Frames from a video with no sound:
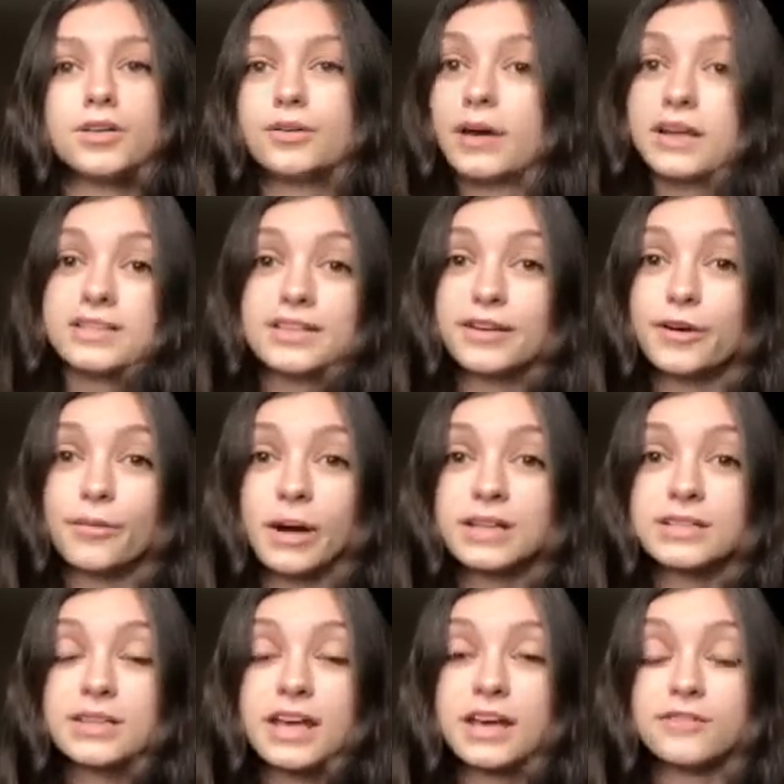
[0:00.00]
You guys can go
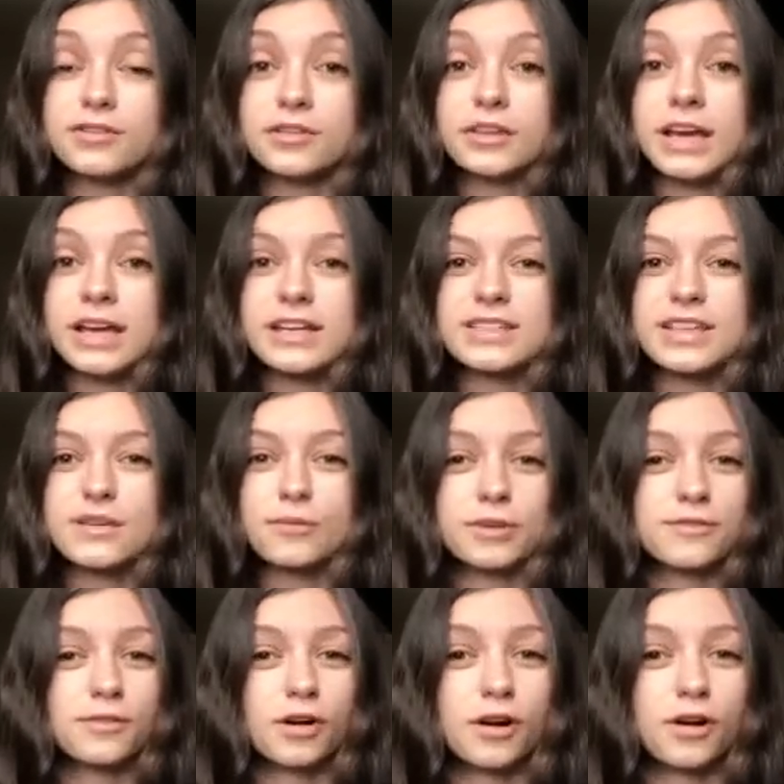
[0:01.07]
watch that if you'd like. It's like
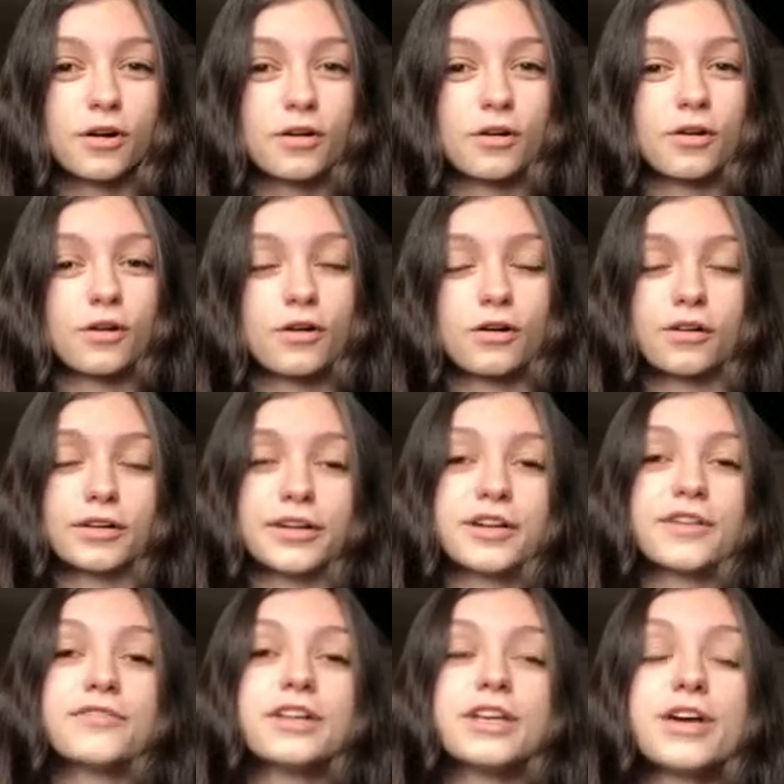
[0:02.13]
one of our
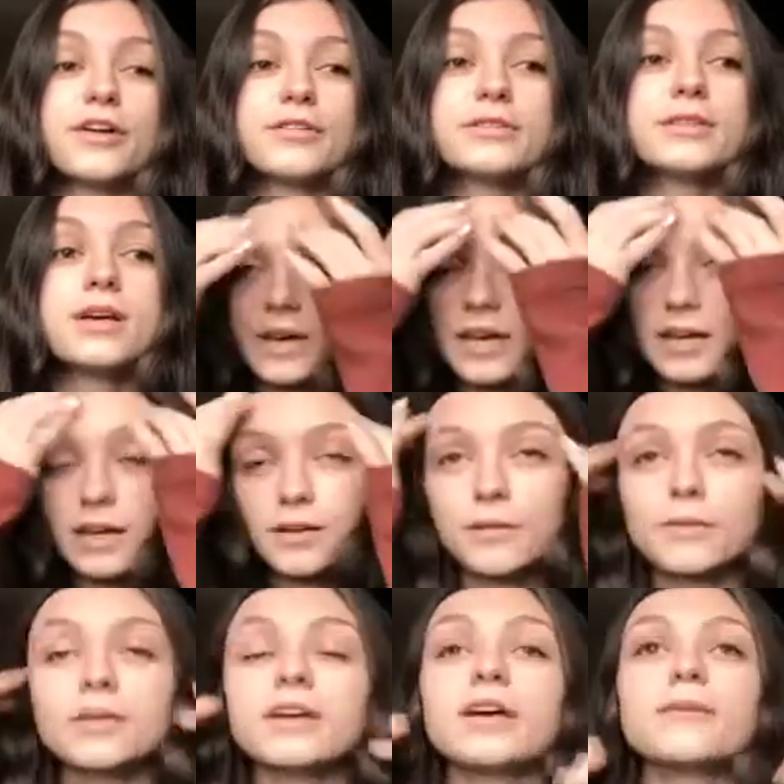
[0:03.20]
earlier videos. And I
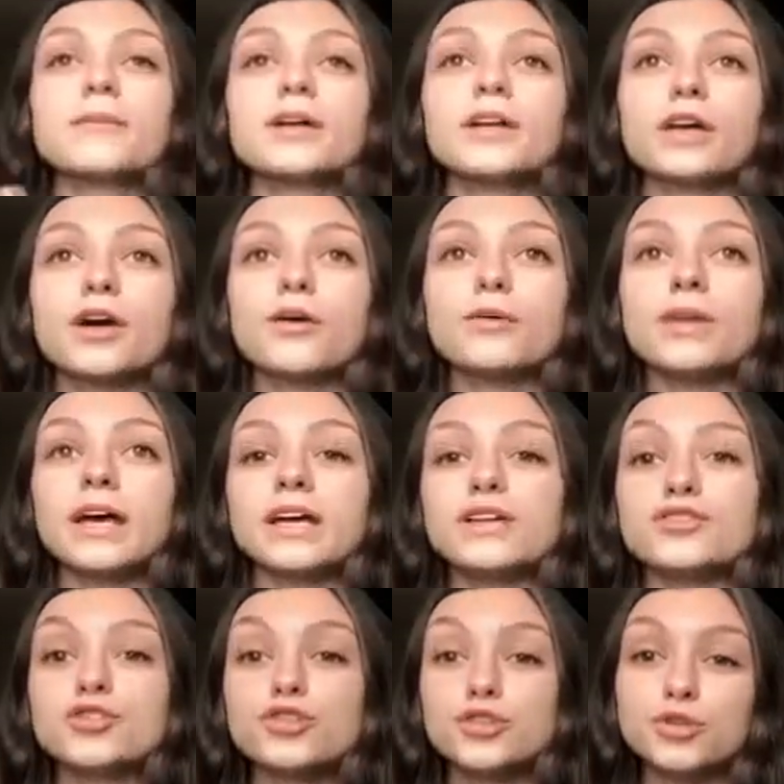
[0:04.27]
don't think I'm gonna go
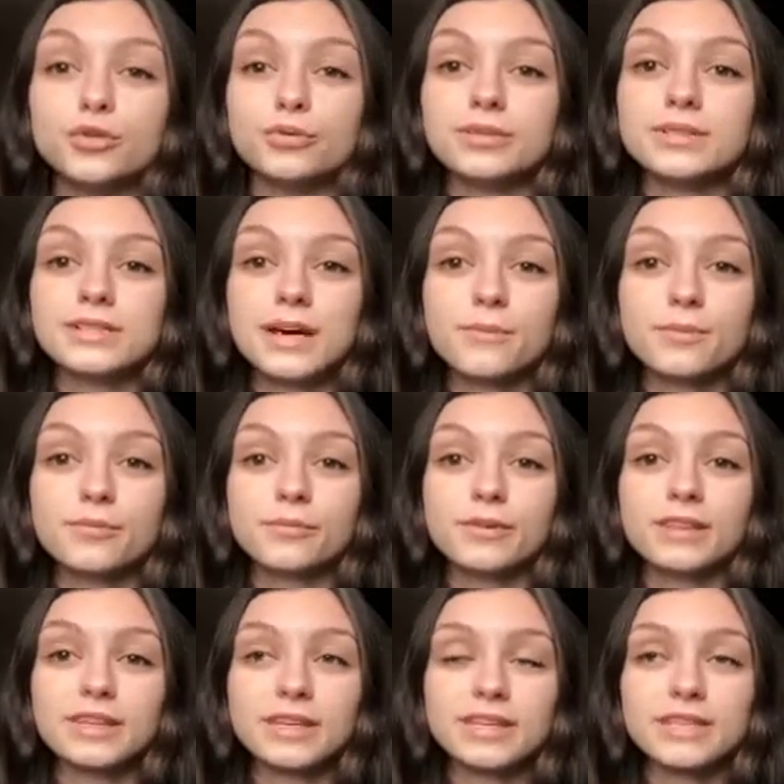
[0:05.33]
like too in depth
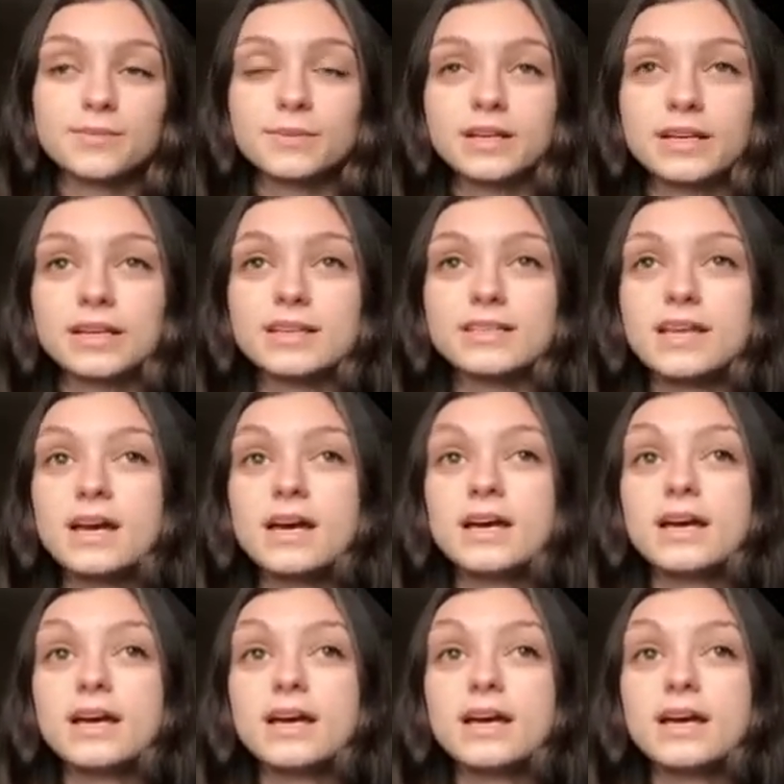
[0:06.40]
with this because